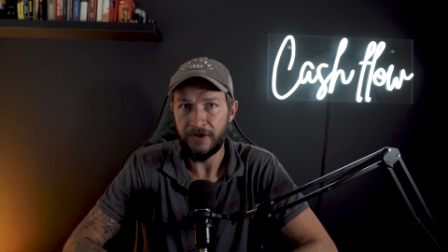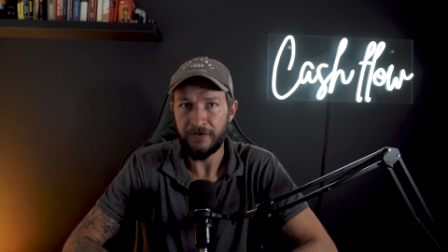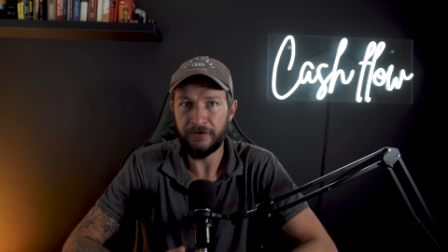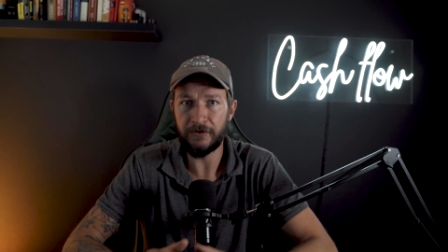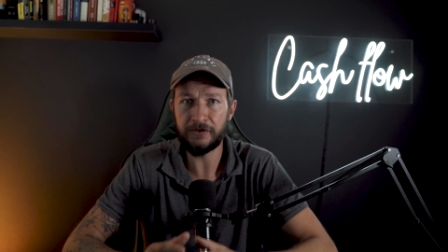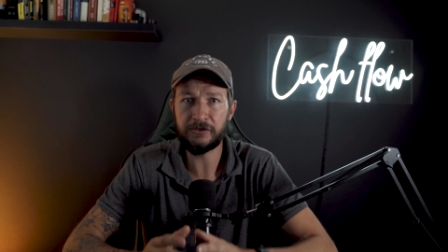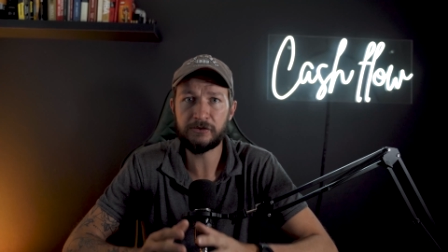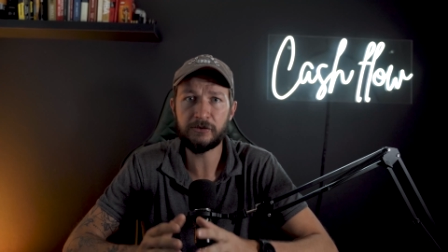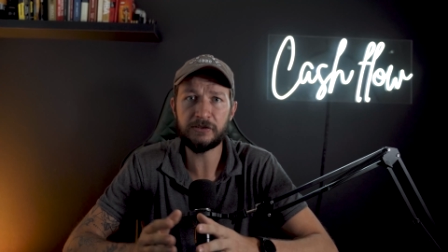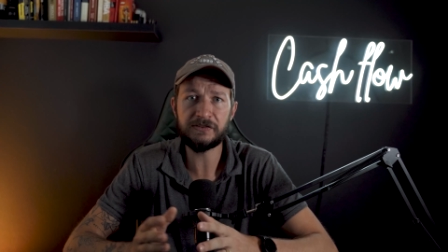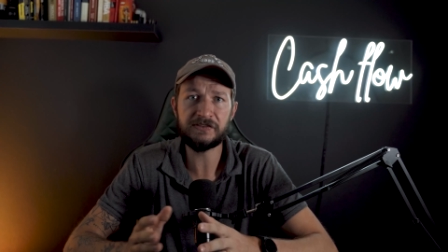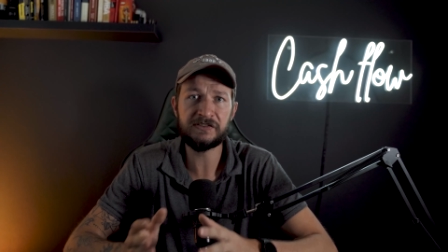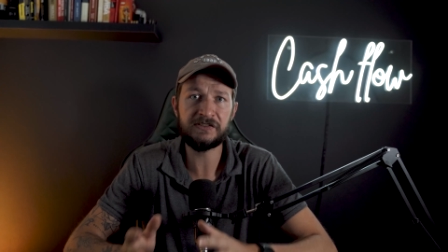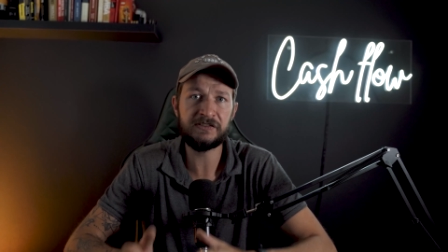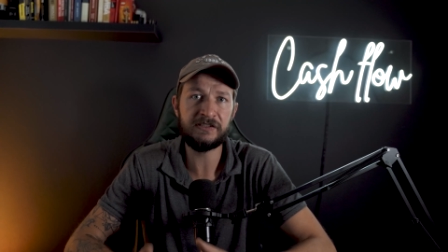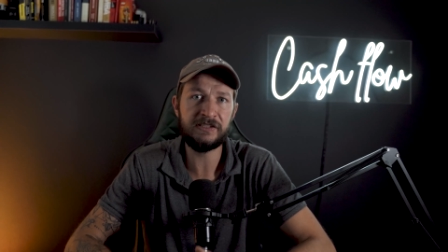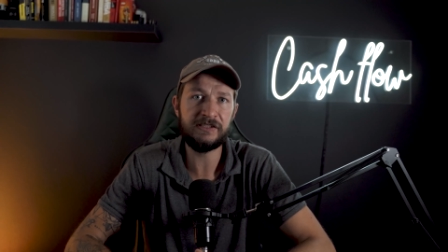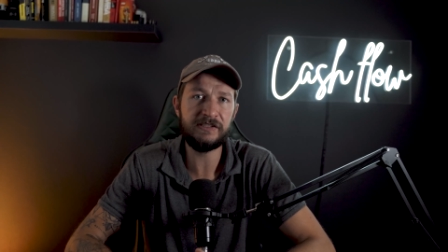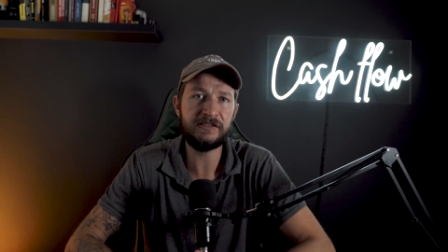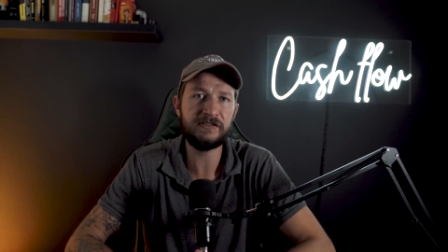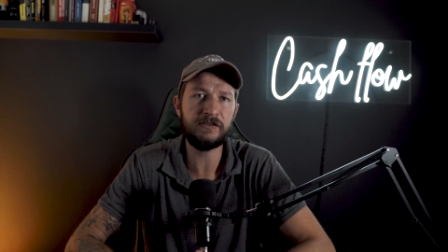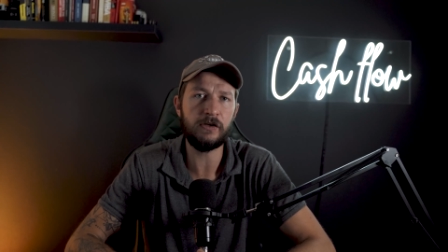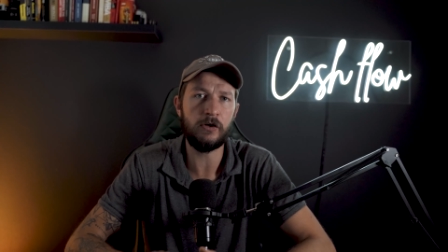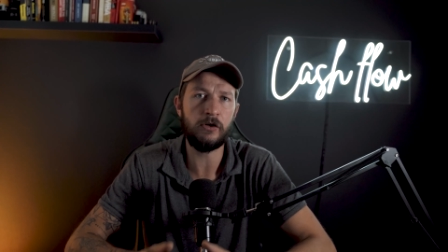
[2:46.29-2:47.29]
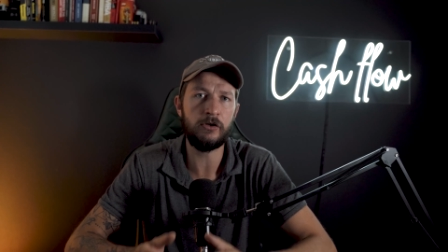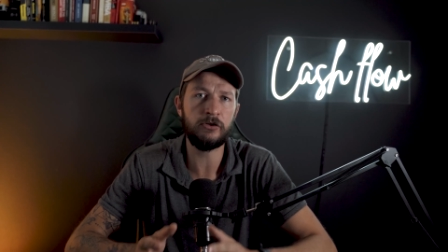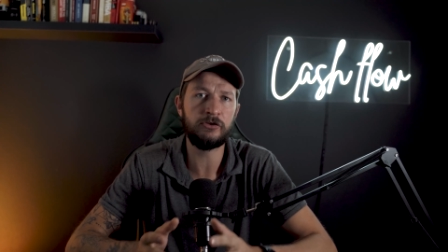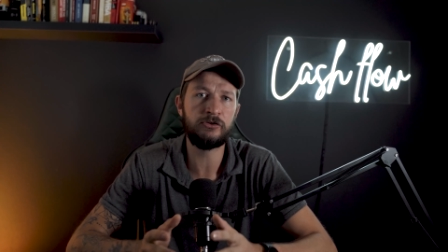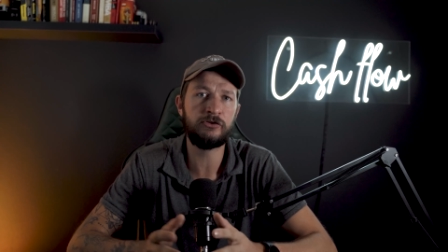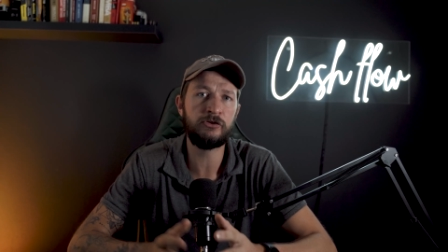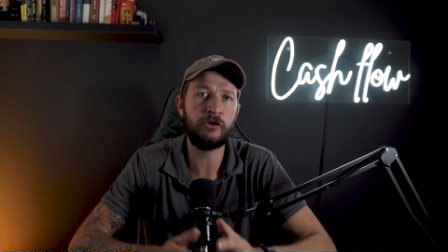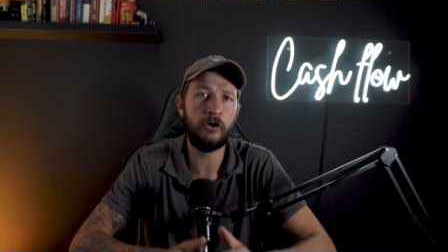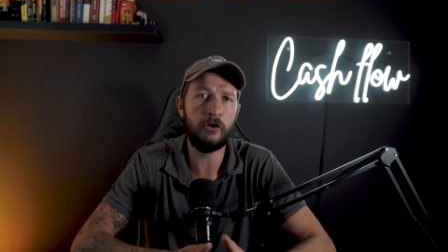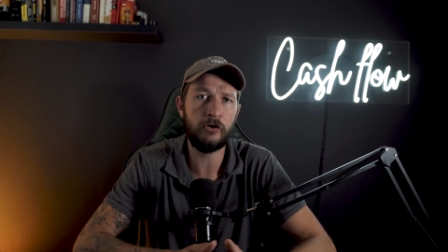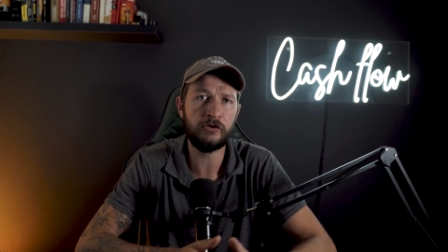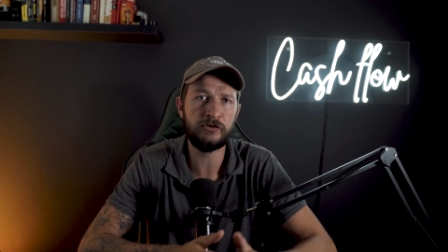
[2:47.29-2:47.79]
The trustees are
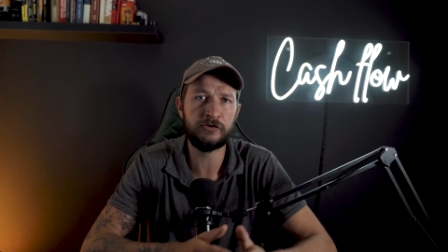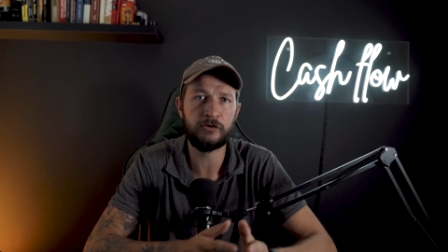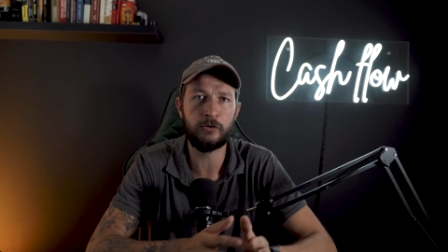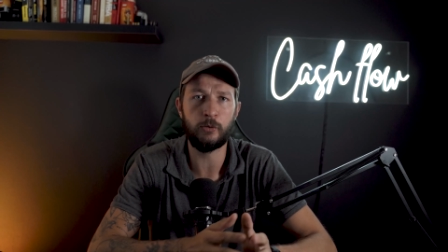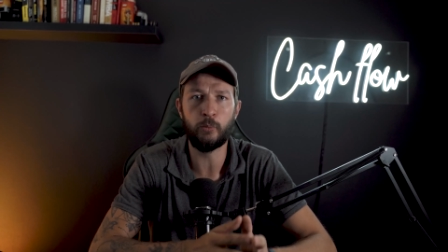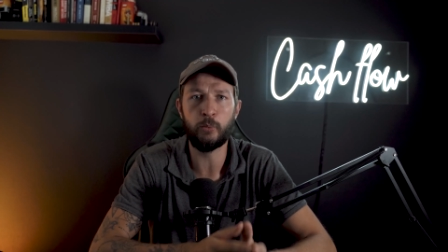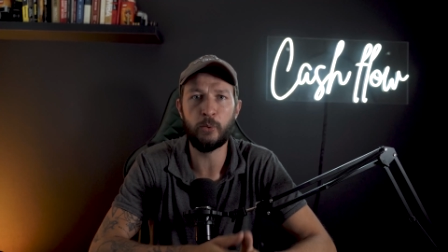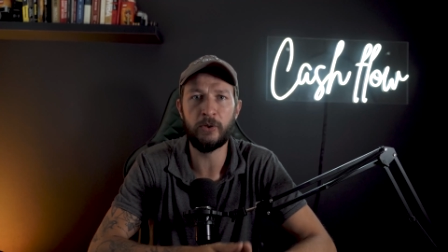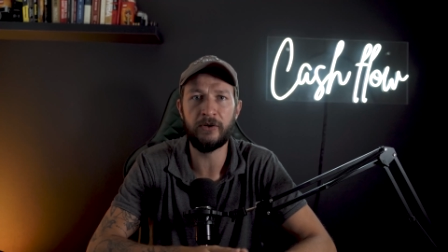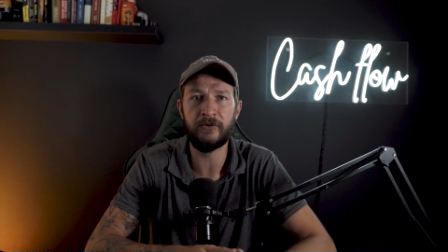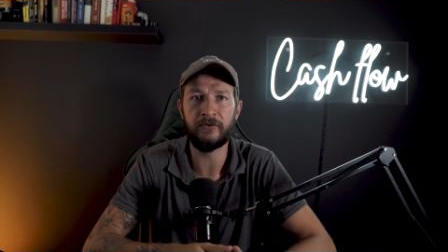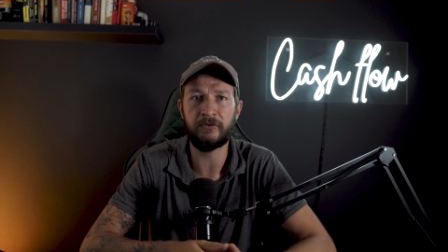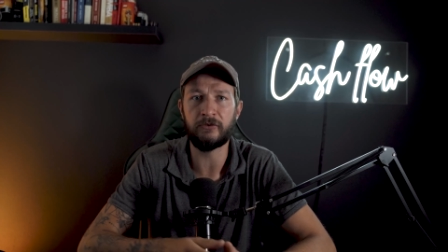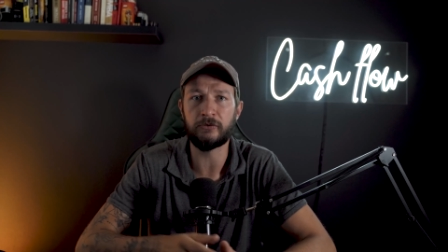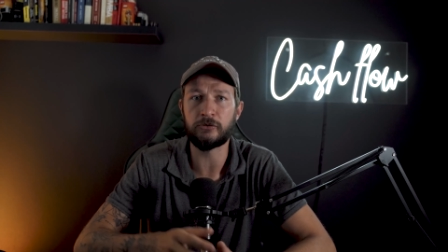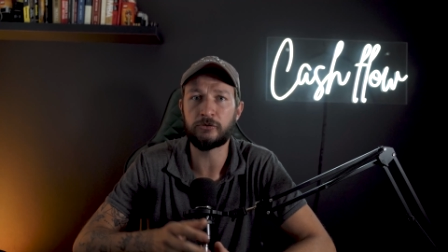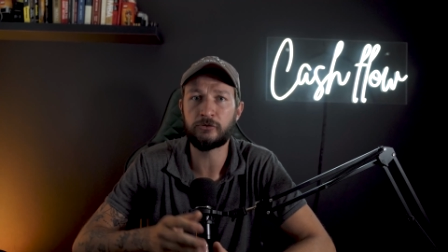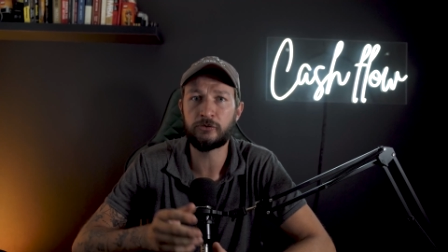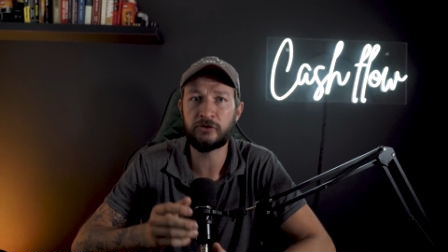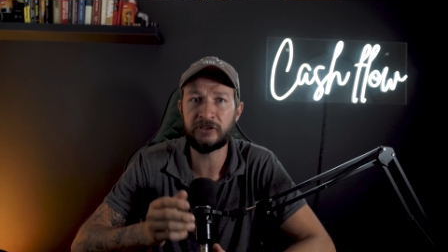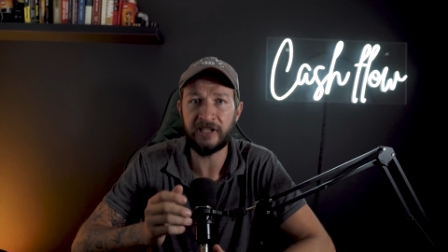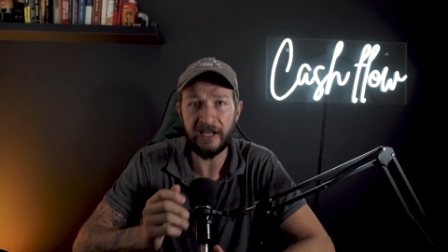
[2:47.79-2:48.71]
tasked with